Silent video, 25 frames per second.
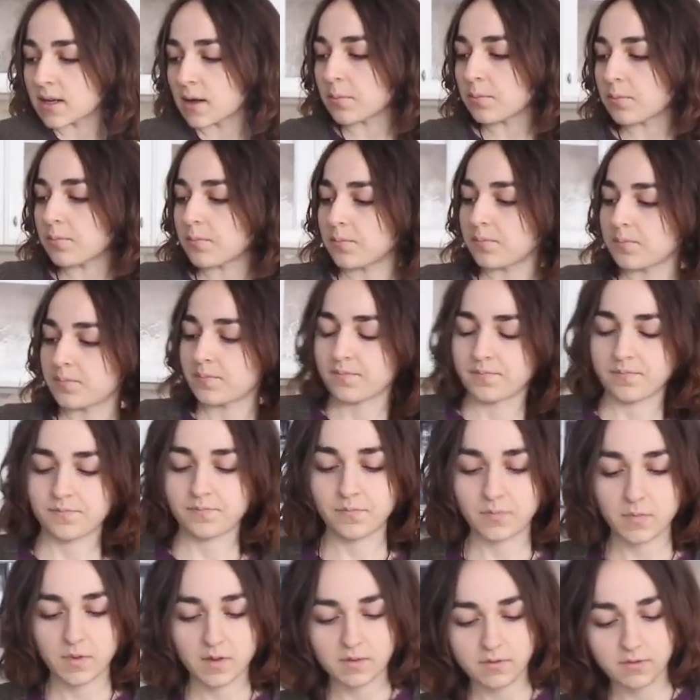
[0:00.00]
up
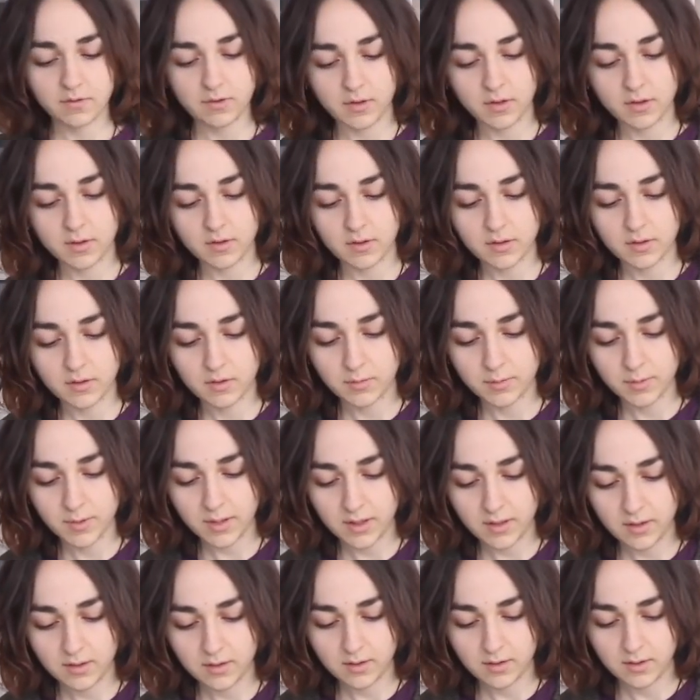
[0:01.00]
for a little
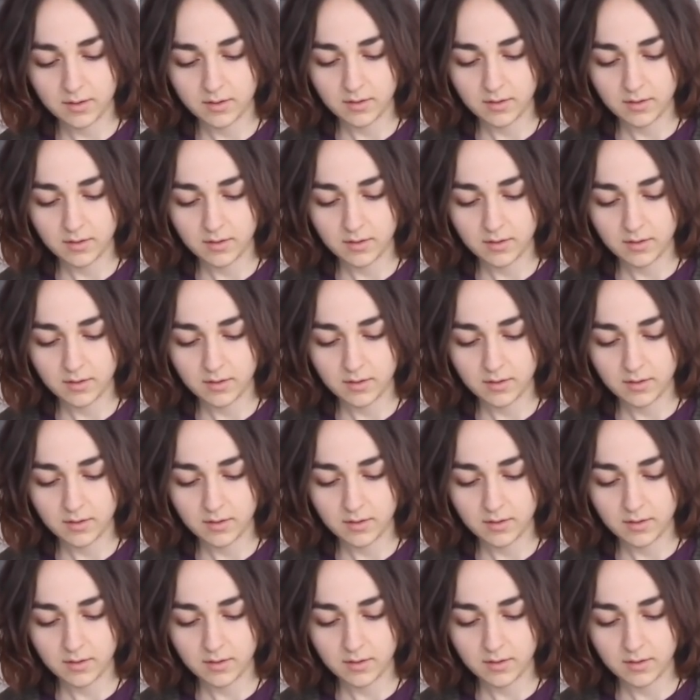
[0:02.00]
bit.